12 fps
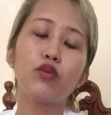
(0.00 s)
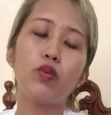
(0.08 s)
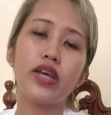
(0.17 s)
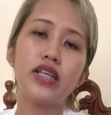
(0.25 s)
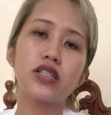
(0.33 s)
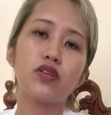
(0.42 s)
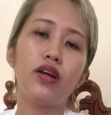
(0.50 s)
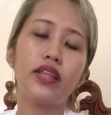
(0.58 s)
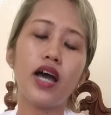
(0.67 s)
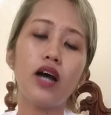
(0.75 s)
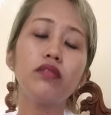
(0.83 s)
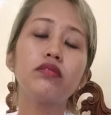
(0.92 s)
ways on
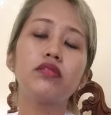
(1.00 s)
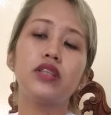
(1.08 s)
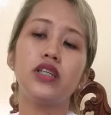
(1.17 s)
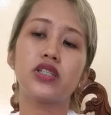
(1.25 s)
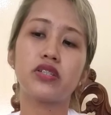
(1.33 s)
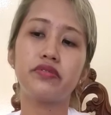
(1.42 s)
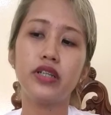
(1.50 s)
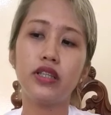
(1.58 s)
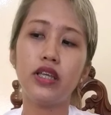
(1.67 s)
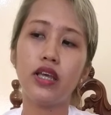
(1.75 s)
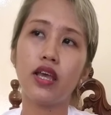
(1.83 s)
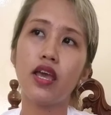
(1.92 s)
how to teach
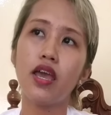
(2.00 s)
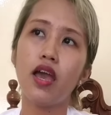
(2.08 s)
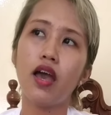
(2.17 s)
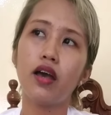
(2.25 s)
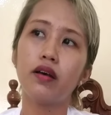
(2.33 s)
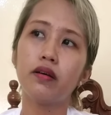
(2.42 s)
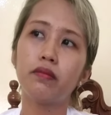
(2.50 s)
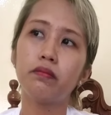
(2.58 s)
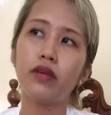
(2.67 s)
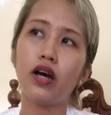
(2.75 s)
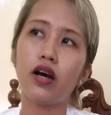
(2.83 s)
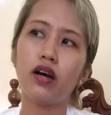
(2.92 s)
reading.
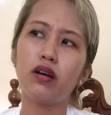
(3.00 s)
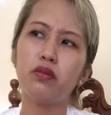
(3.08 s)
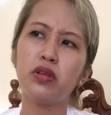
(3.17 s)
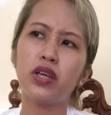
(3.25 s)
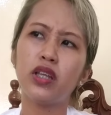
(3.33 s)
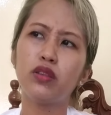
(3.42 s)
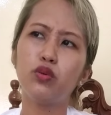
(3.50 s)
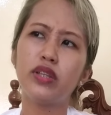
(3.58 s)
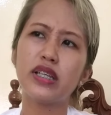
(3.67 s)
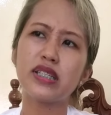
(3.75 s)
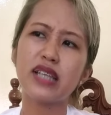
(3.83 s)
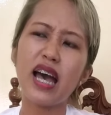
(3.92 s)
We can do
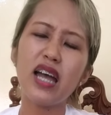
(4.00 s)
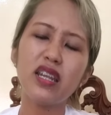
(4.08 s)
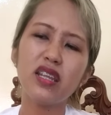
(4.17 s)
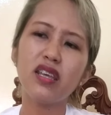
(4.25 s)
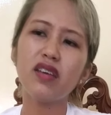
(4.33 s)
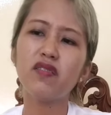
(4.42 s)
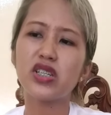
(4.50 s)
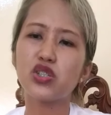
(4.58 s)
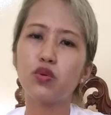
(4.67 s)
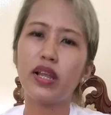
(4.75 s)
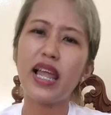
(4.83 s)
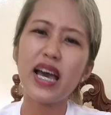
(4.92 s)
the scanning,
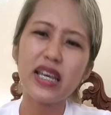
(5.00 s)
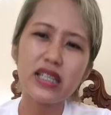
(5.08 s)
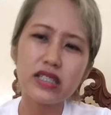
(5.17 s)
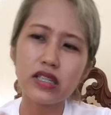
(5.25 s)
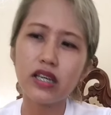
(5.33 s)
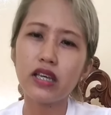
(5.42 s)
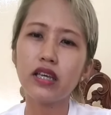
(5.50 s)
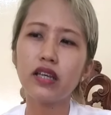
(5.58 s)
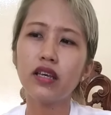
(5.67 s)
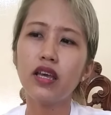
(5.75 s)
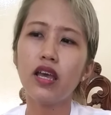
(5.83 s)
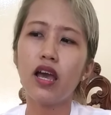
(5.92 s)
visualizing,
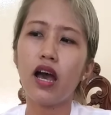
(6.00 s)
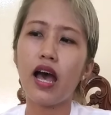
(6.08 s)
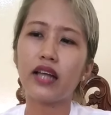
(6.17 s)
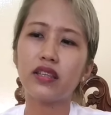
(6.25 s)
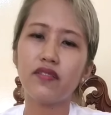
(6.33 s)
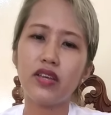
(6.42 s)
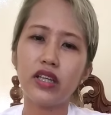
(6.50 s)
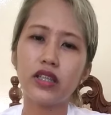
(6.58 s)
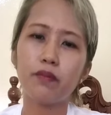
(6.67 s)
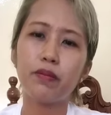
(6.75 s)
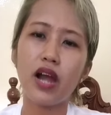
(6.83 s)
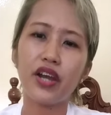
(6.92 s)
activating
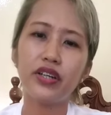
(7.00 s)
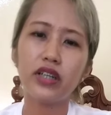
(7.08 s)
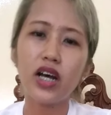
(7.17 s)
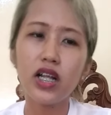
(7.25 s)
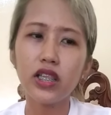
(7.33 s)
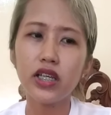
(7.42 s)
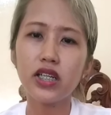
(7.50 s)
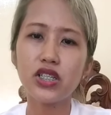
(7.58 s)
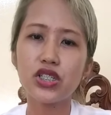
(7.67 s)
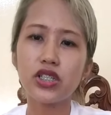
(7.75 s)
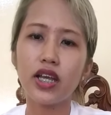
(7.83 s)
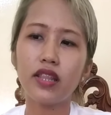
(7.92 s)
the prior
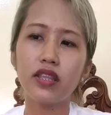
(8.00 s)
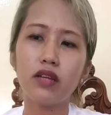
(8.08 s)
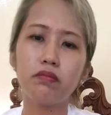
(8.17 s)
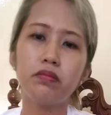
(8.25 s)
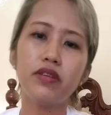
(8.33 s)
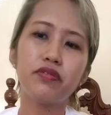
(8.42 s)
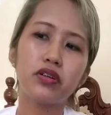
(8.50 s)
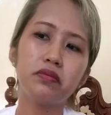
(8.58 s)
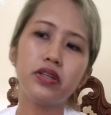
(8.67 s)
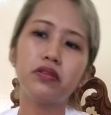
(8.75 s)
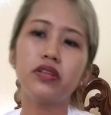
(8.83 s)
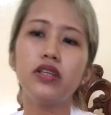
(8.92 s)
knowledge, and then before
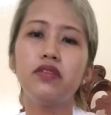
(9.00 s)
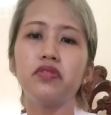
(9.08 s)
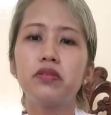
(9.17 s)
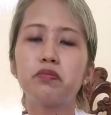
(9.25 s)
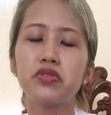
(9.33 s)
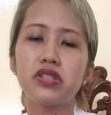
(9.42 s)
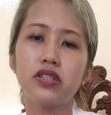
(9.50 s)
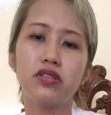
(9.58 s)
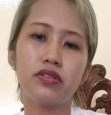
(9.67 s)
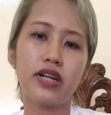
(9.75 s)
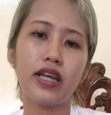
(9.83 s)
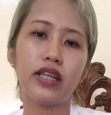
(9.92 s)
we could even proceed
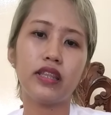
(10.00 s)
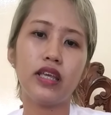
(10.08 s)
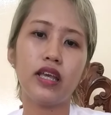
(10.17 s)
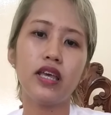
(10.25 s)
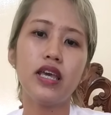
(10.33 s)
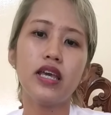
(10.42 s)
to writing.